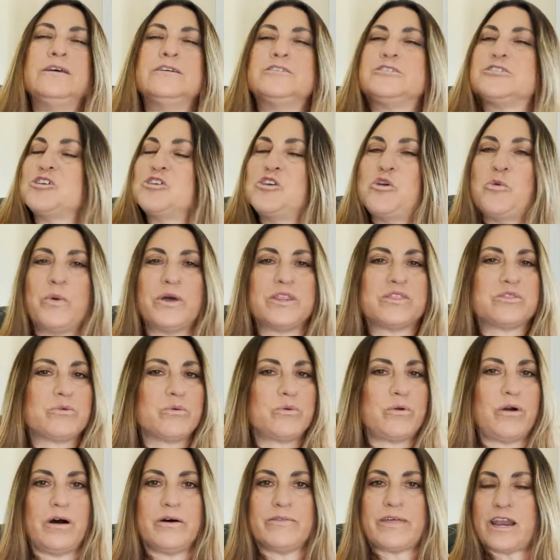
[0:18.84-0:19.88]
So you went
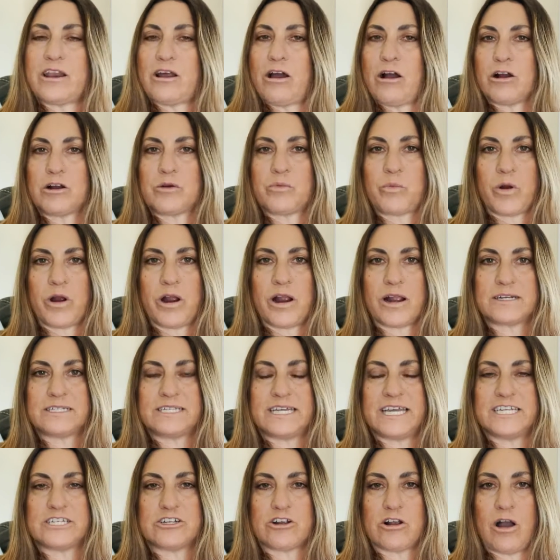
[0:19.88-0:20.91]
through all that hard work to
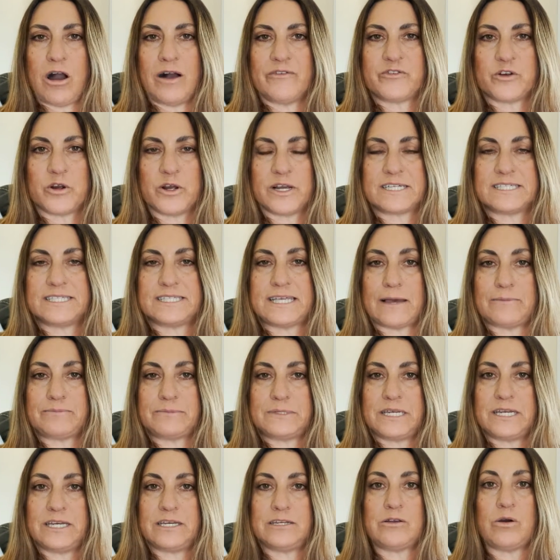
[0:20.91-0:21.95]
get your offer
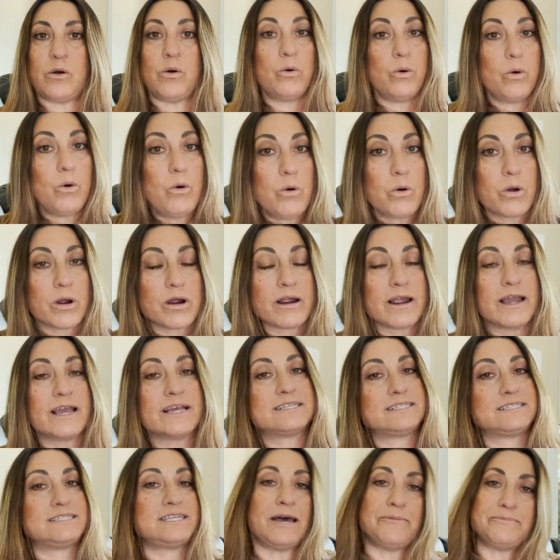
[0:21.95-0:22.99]
accepted or
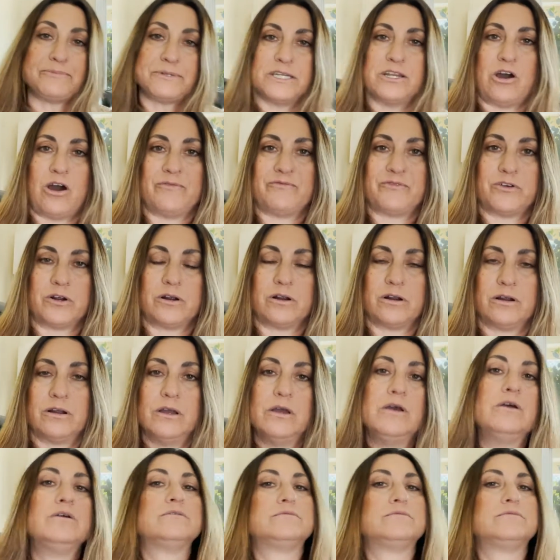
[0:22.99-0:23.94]
accept an offer,